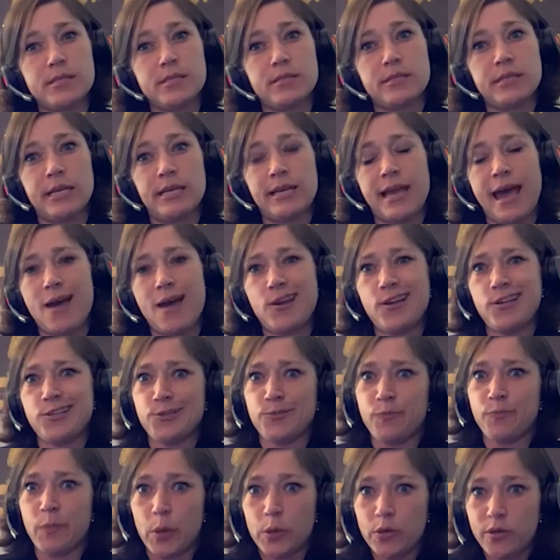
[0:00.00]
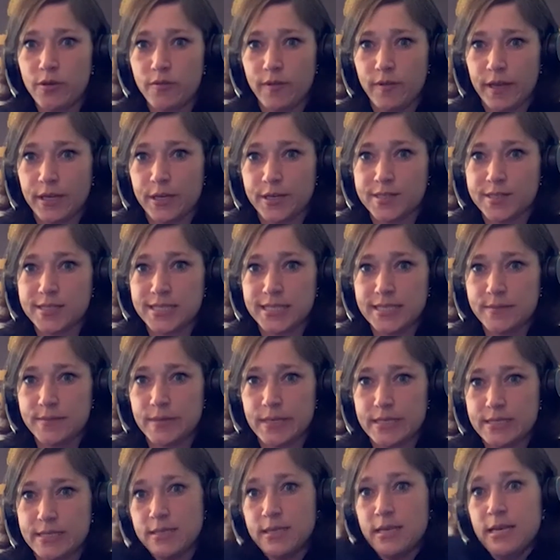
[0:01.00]
And how did you motivate your team
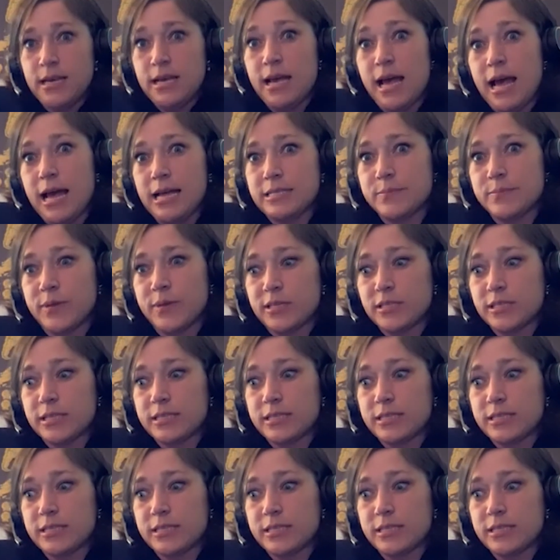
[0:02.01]
as much?